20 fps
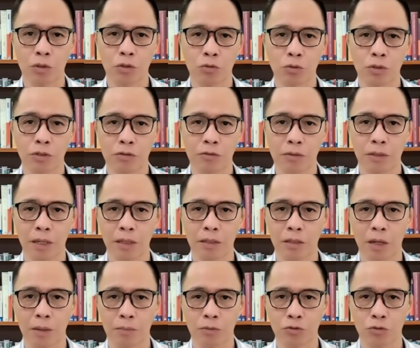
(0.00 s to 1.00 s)
increased
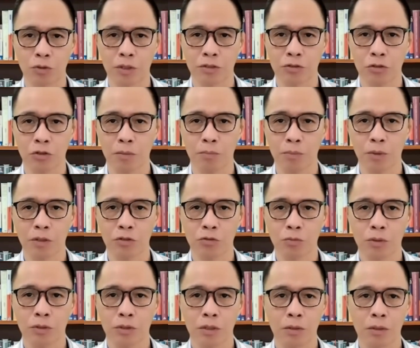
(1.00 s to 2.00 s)
Vietnam's trade surplus
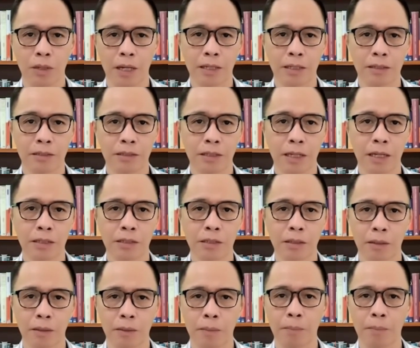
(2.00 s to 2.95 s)
with the United States,